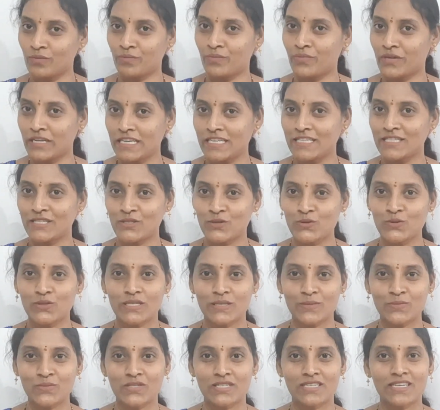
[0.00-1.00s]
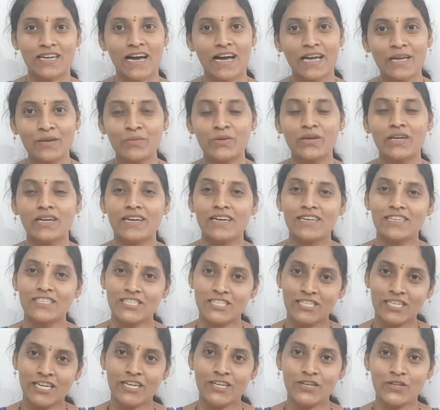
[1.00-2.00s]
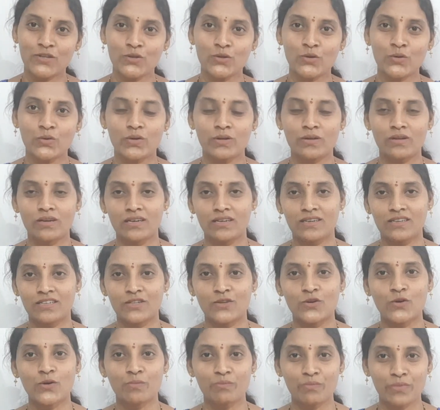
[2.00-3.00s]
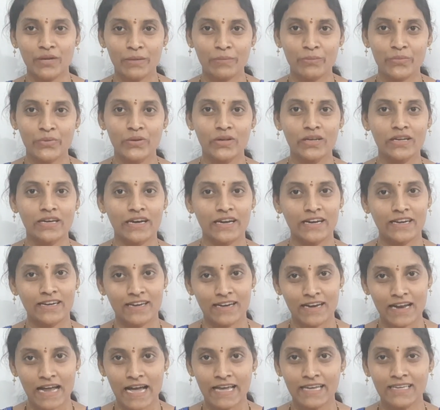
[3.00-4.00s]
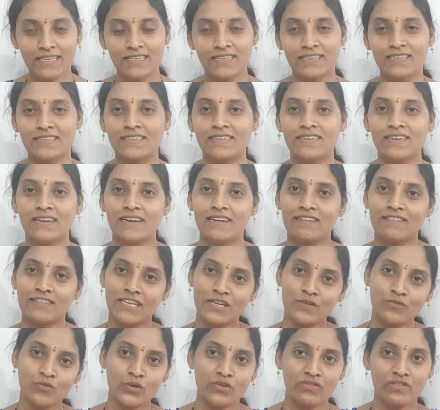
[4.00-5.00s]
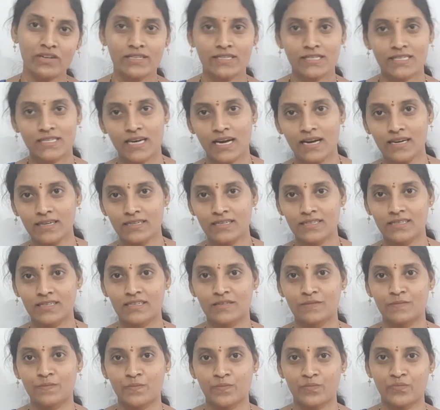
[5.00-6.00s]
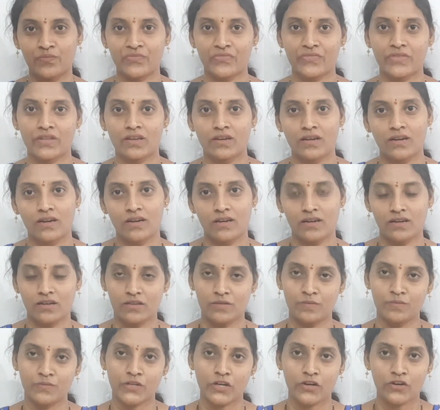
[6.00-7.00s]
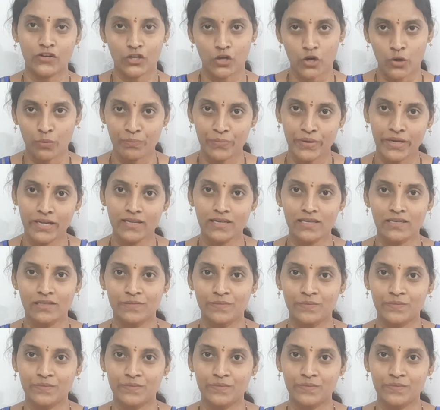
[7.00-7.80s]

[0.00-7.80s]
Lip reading: please do subscribe, share to your known people and like. Then we will start our topic.